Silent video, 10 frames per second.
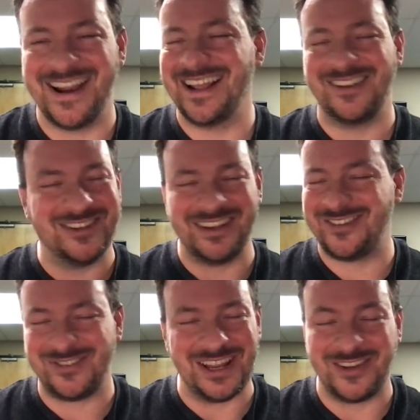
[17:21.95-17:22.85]

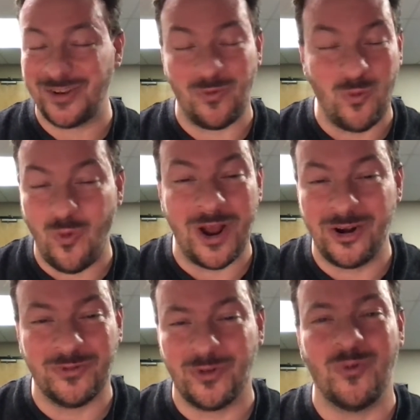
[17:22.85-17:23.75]
It's a
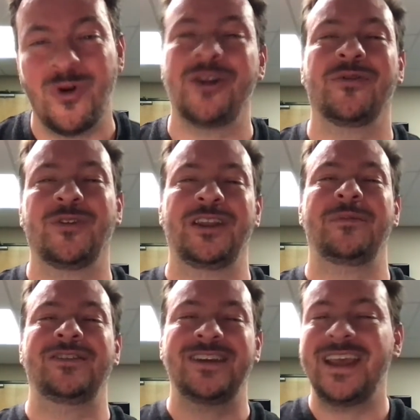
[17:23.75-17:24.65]
wonderful, wonderful
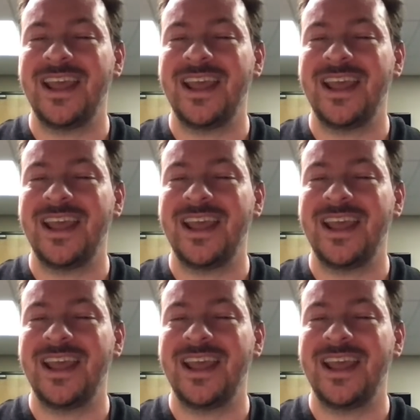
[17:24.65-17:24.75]
image.